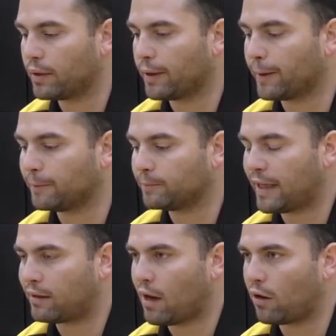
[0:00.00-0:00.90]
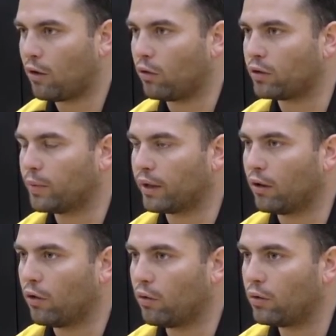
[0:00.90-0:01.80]
That's not our ultimate
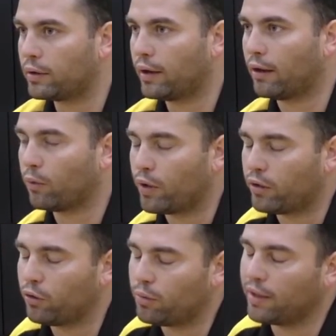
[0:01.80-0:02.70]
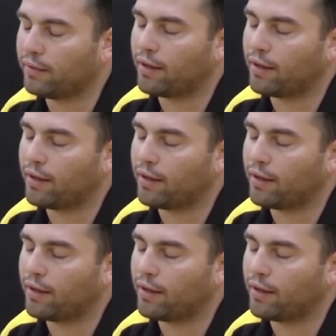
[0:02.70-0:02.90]
goal. We do believe